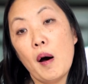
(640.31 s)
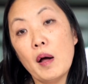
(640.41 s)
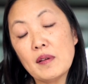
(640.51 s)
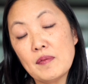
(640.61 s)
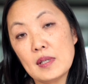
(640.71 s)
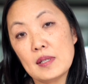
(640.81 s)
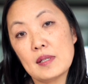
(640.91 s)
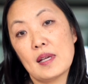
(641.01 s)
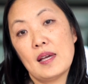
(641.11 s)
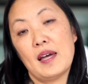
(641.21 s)
All of
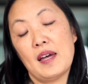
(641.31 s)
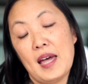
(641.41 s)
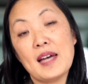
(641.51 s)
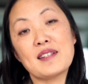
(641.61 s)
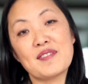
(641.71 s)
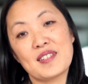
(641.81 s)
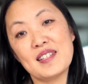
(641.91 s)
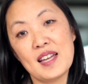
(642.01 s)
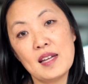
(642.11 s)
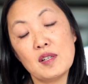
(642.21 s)
these, as of
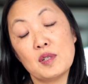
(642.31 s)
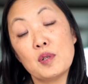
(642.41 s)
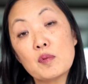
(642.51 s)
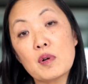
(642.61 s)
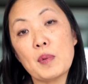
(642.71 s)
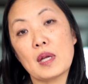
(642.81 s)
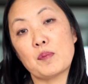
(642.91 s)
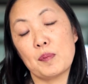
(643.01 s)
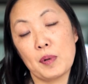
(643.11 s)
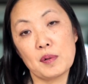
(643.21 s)
today, do
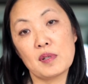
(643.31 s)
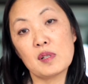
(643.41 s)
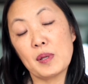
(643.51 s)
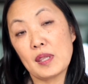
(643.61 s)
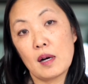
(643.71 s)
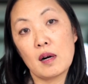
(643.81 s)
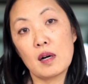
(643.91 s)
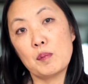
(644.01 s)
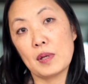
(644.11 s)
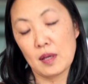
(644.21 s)
remain proposals, but they
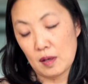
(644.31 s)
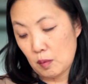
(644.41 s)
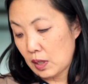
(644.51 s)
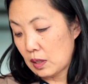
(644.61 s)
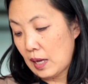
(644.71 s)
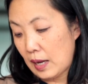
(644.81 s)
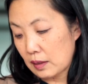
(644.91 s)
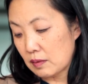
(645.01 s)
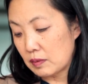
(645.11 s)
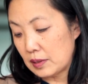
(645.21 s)
are being quite
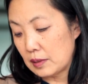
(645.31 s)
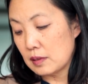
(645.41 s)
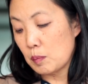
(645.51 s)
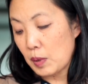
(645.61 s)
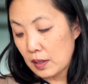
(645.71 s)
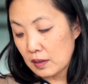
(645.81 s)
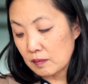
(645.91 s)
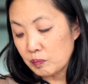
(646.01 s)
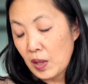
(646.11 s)
actively debated.